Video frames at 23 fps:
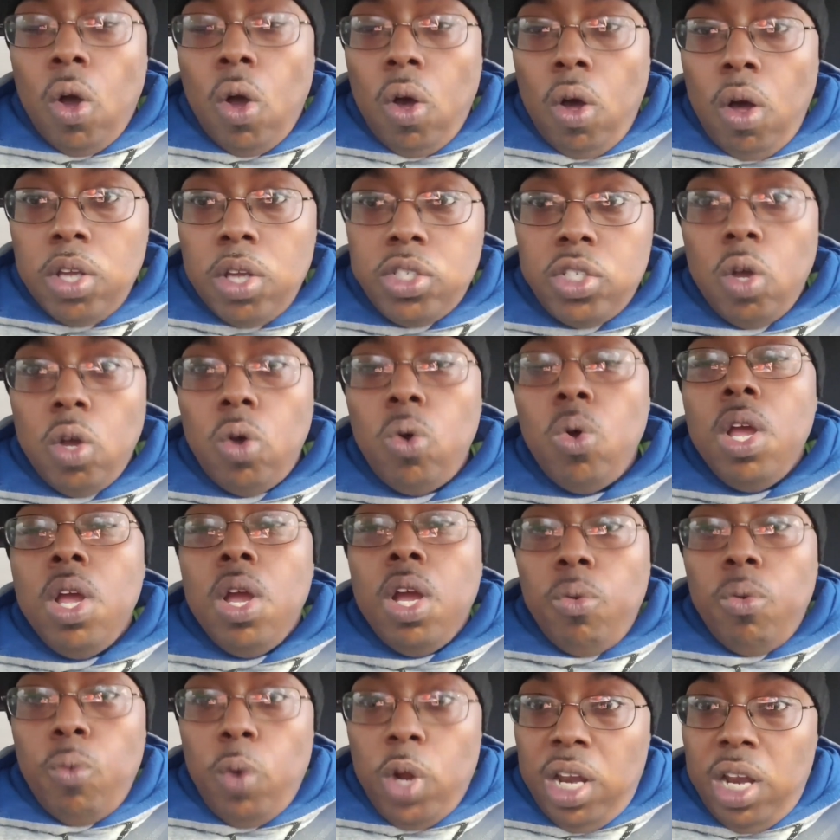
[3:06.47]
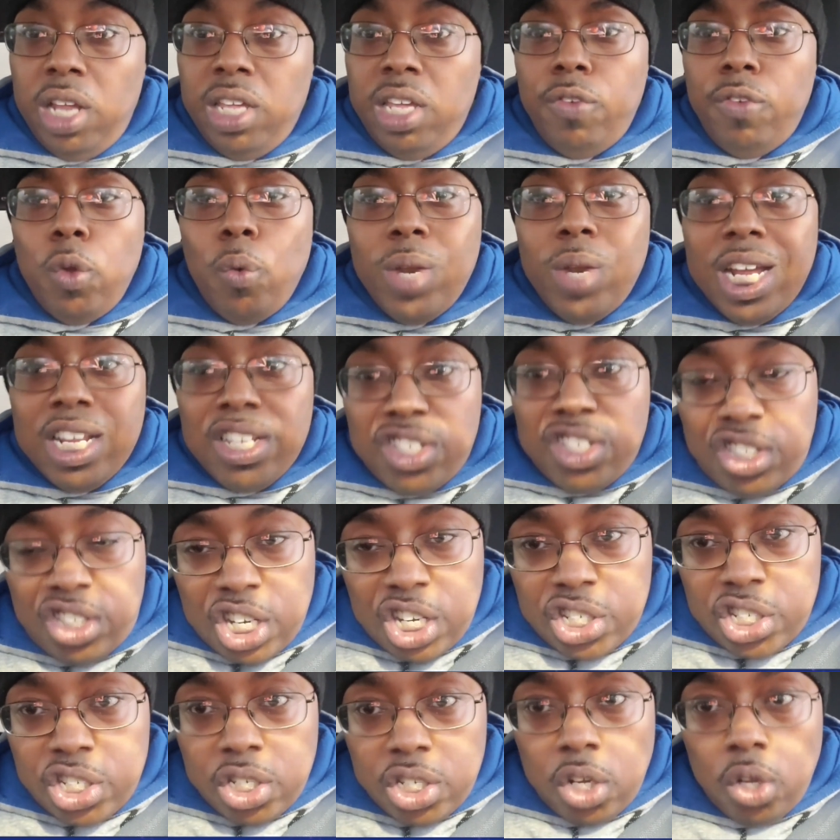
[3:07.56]
Also, we're going to give you an
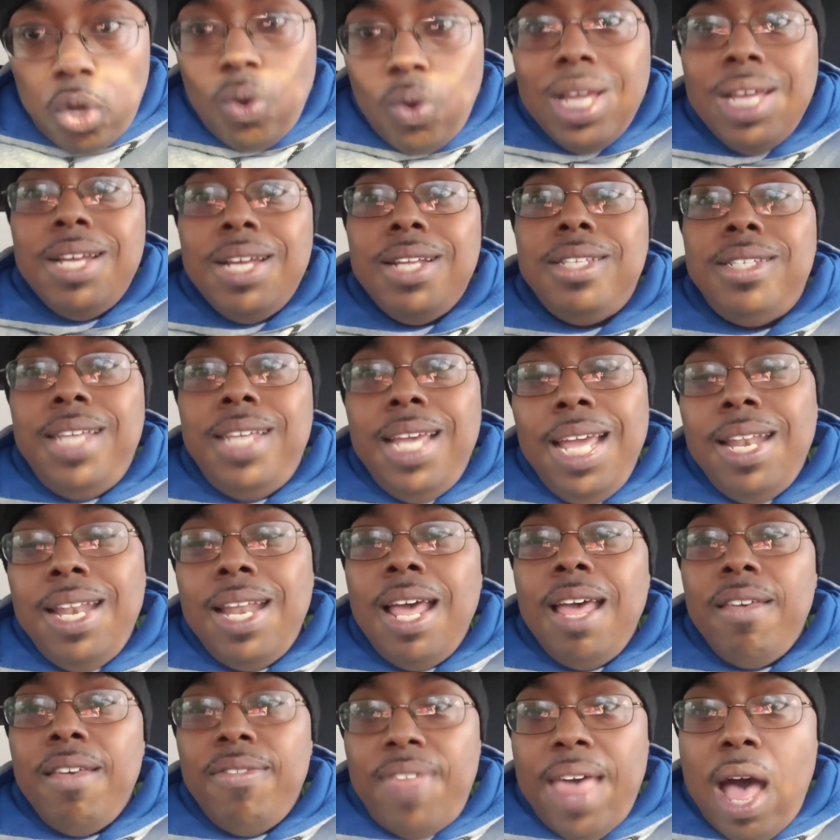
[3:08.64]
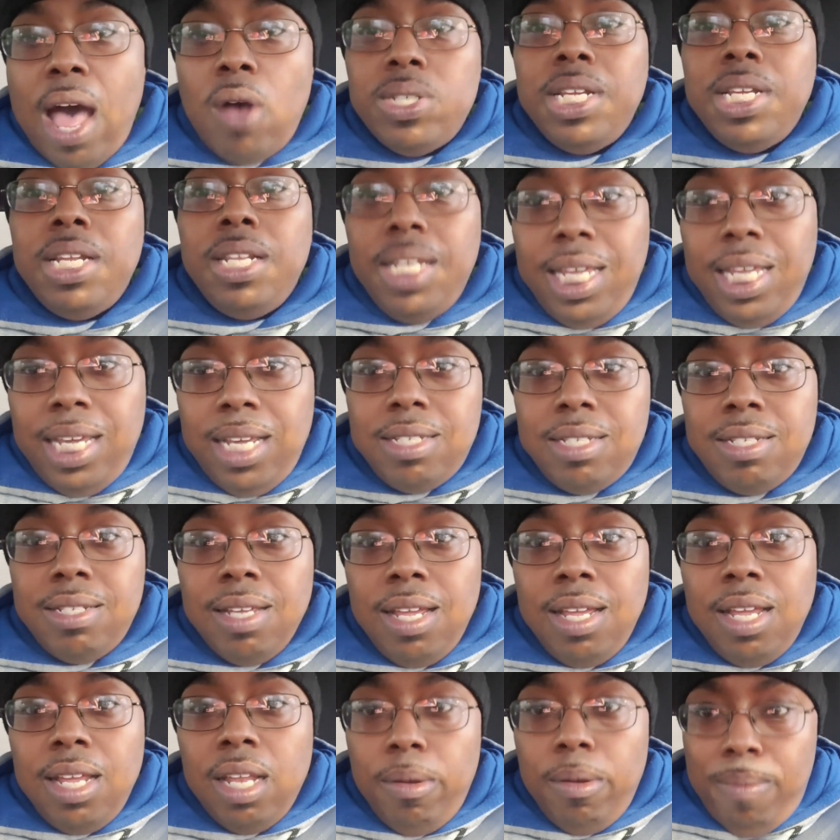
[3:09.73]
additional 10,000 leads.
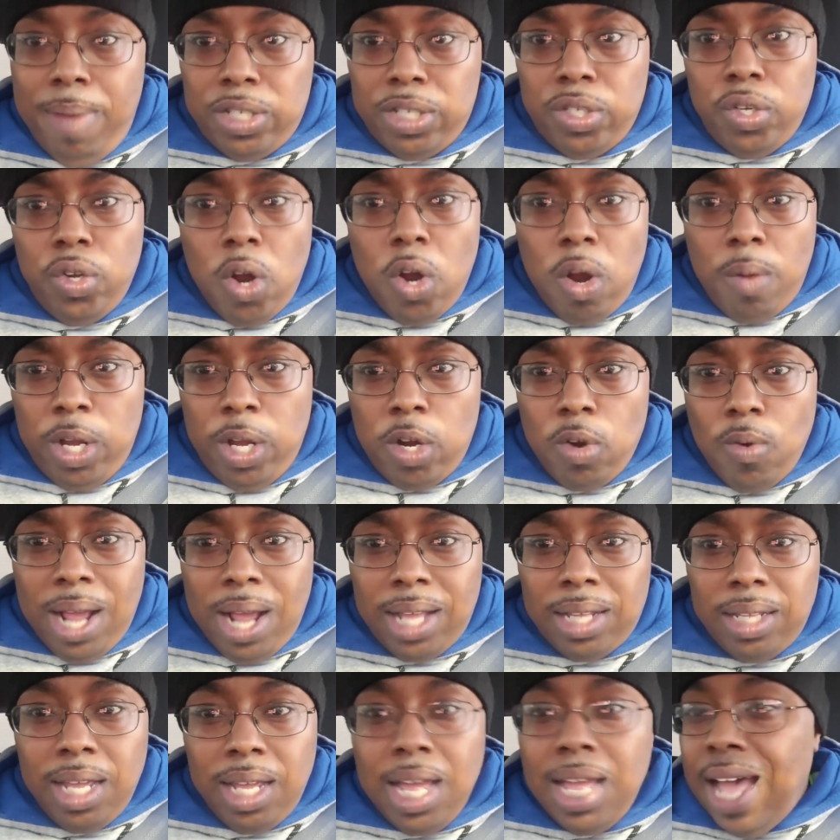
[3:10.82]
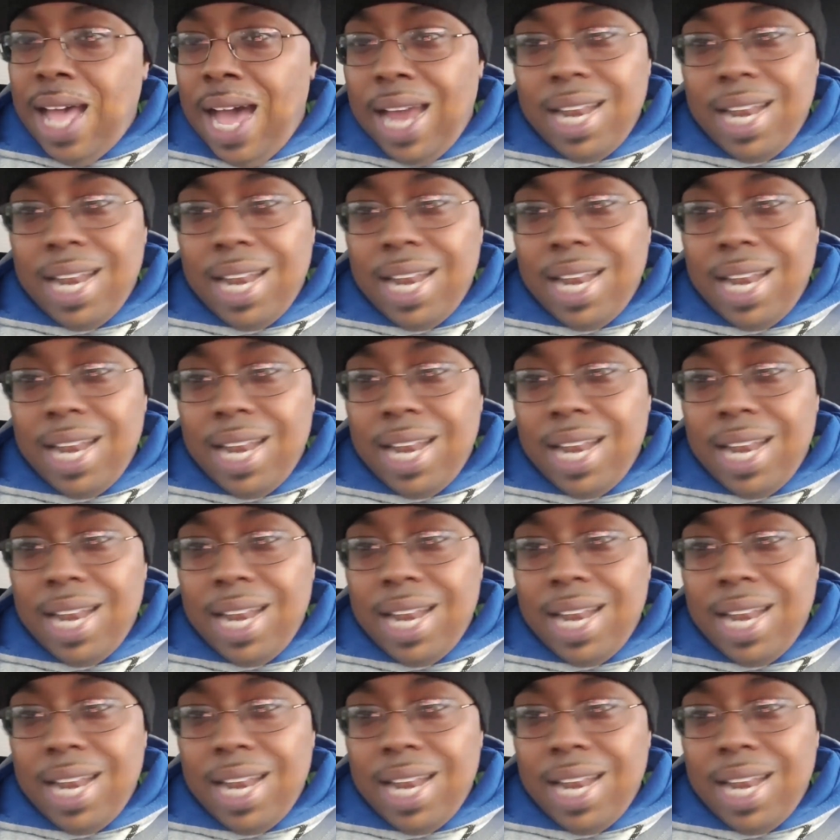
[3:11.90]
Let me make sure you heard me correctly.